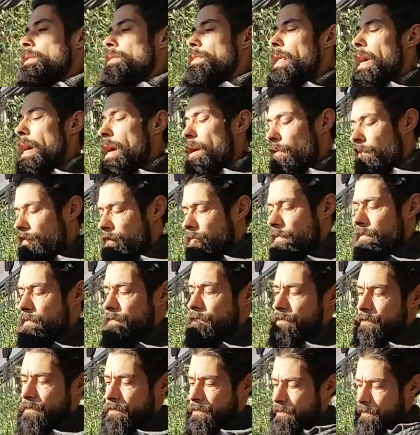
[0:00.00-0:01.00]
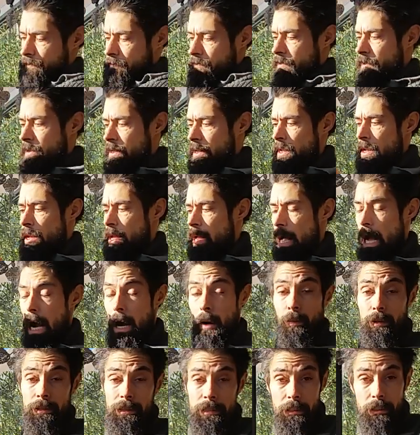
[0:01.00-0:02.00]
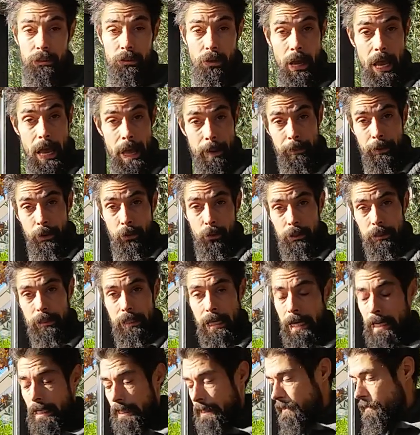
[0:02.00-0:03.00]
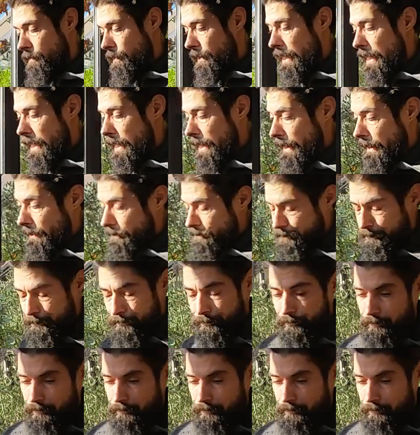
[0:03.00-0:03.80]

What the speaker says: Now, I wasn't so happy with that in the beginning,